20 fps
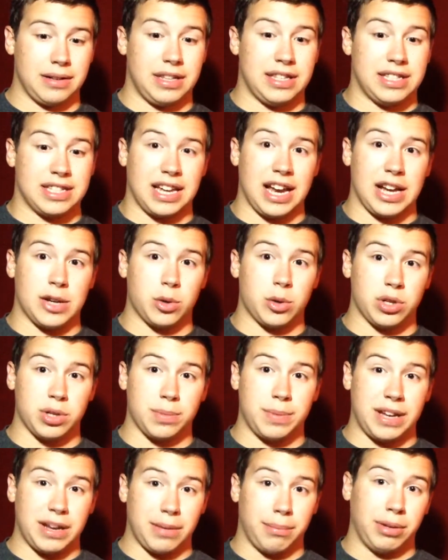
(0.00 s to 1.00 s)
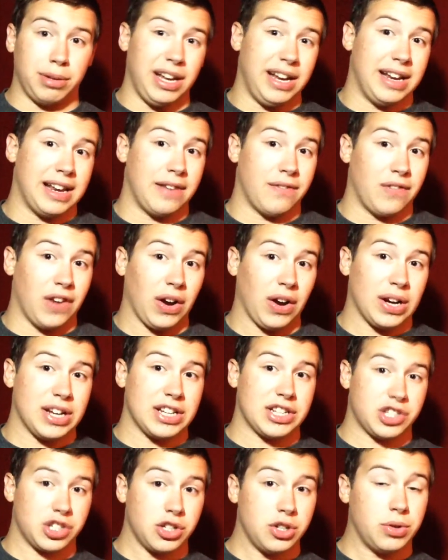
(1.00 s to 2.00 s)
scheduled to be completed very
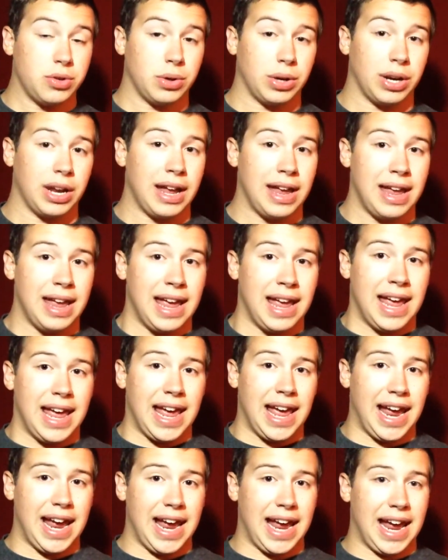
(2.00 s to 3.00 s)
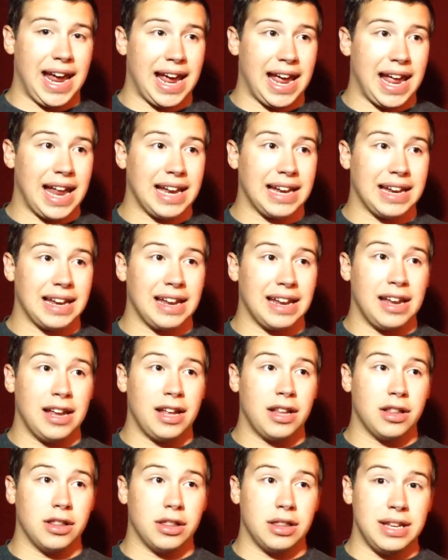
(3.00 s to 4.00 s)
soon. And
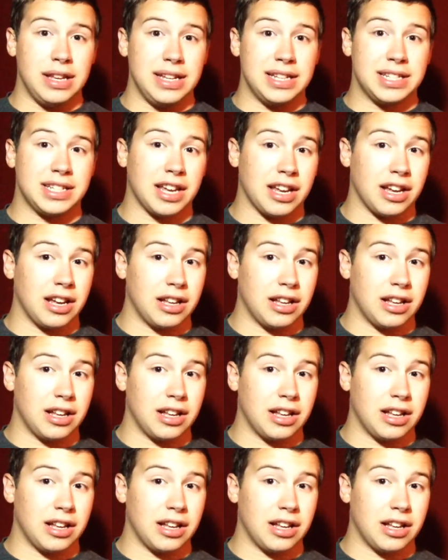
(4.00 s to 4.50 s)
these